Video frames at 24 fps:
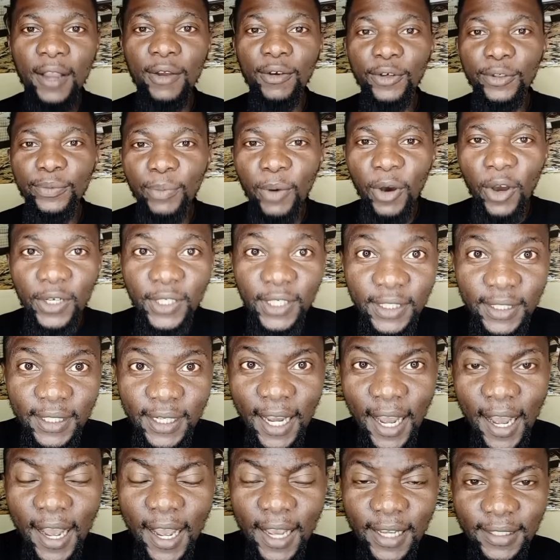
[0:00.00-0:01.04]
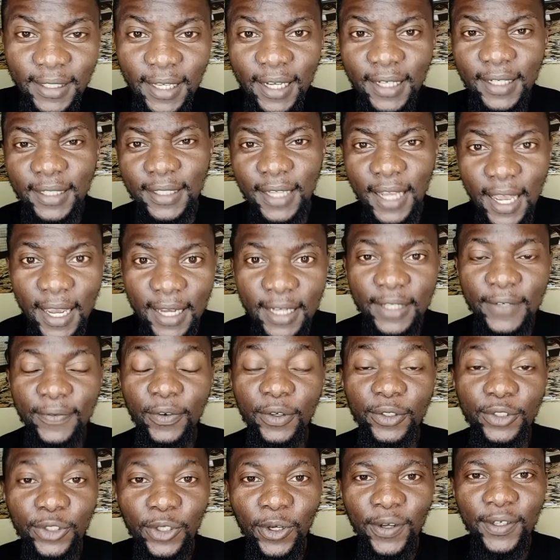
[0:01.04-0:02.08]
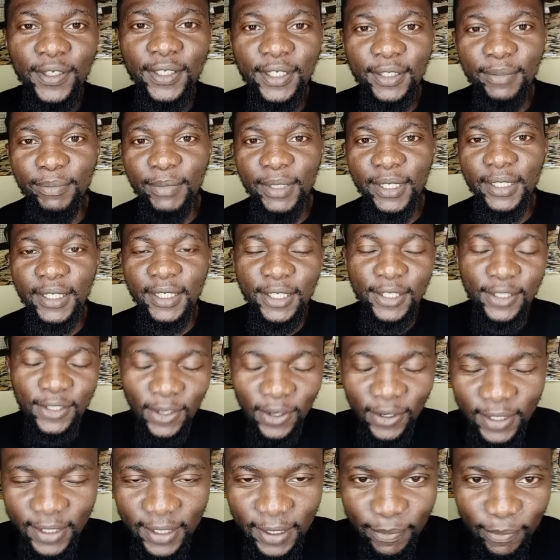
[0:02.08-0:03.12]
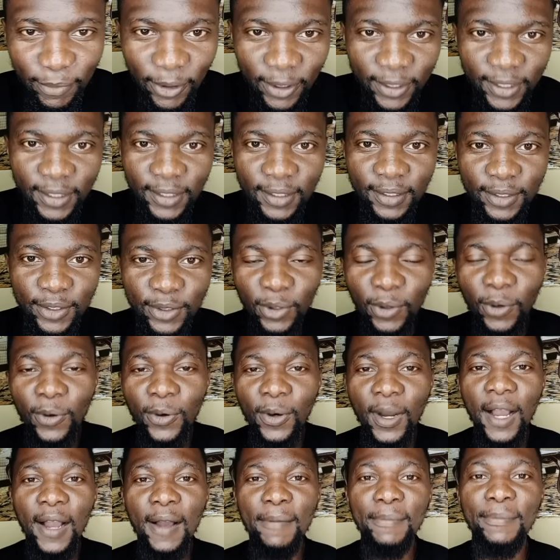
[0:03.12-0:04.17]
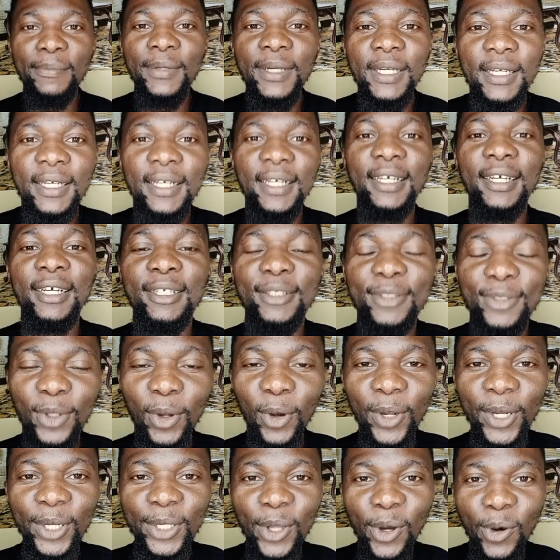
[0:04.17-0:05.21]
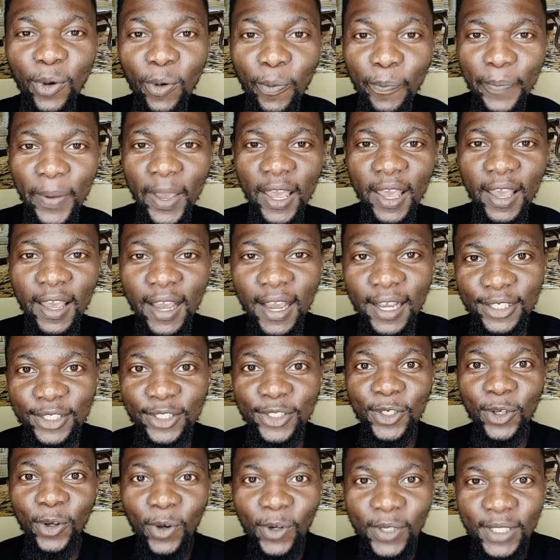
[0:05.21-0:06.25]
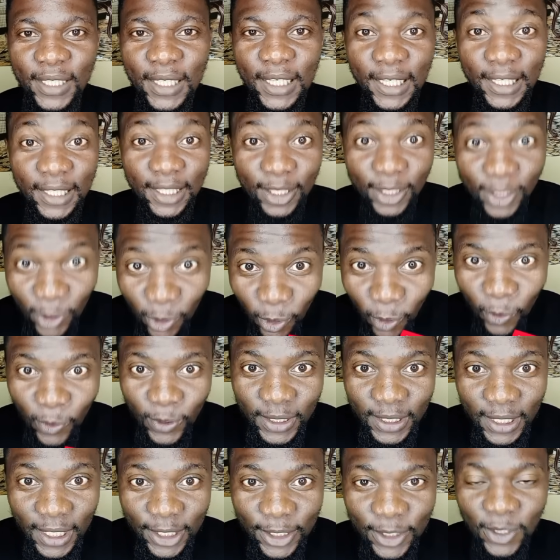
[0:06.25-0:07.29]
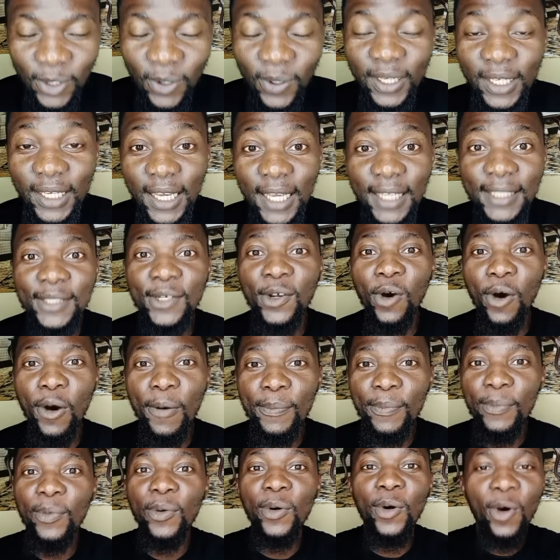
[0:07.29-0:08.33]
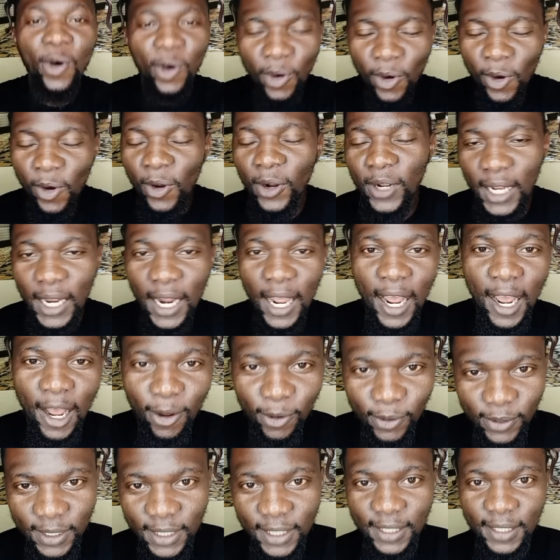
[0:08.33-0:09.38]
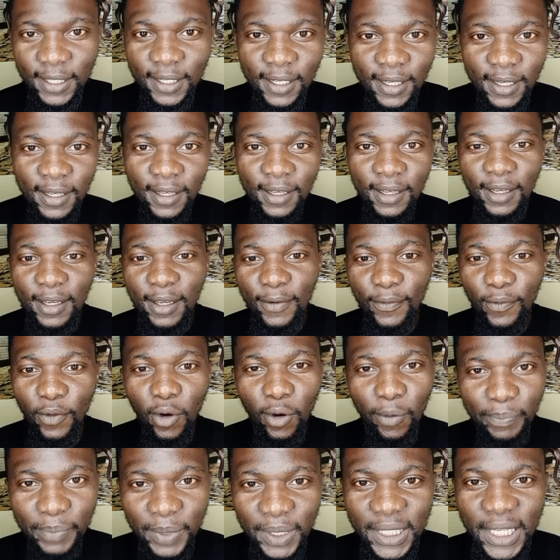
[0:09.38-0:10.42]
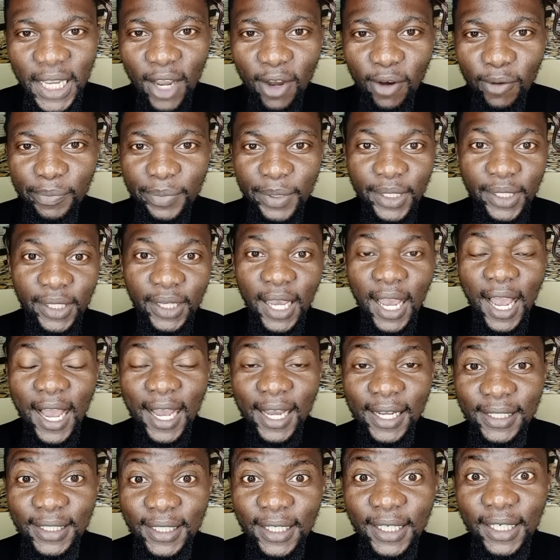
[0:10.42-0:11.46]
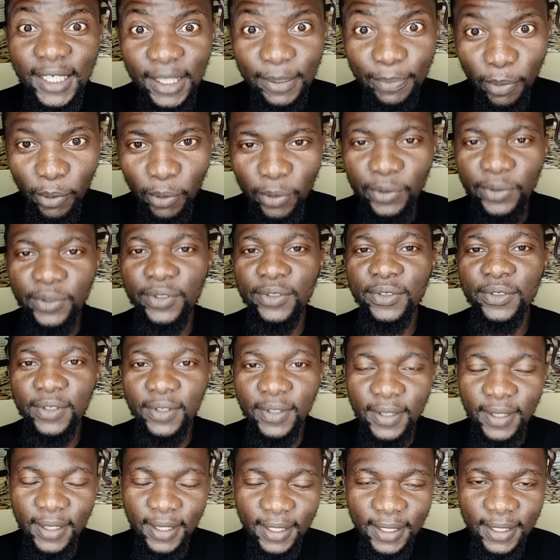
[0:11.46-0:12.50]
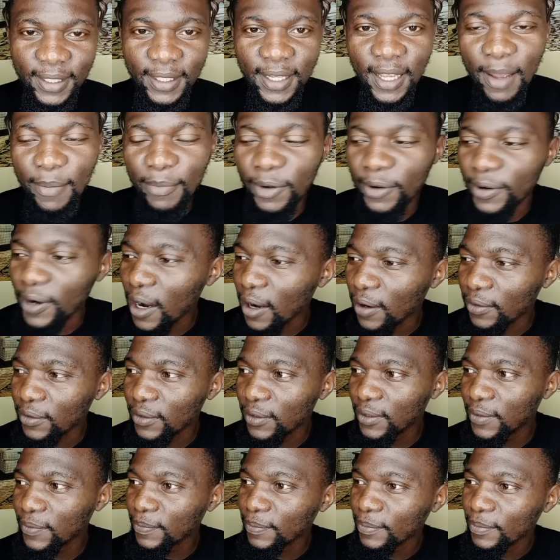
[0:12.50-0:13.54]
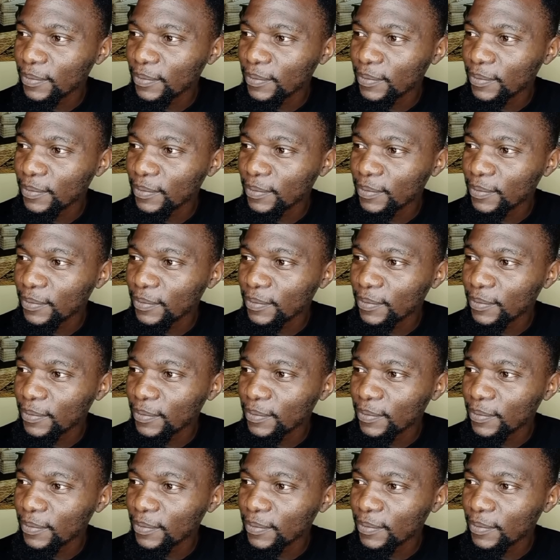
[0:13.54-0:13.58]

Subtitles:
Good morning, guys, and thanks for joining me this Sunday morning. So, DOYIN OKUPE has shown his true nature. He has come all out for Peter Obi and IGBOS this time around.